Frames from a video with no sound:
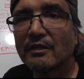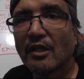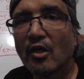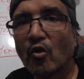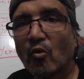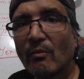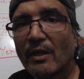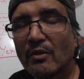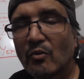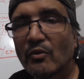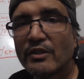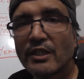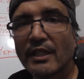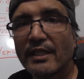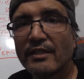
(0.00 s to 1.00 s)
the
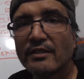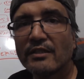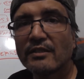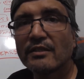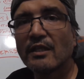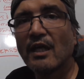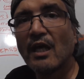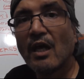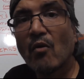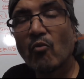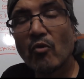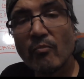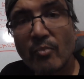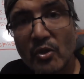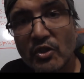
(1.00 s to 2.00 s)
hormonal changes
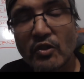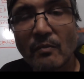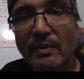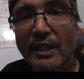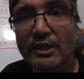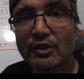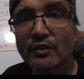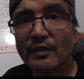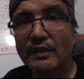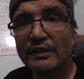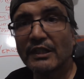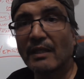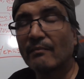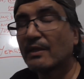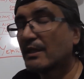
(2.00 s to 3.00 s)
will put your blood
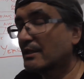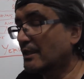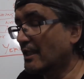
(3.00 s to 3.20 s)
sugars up.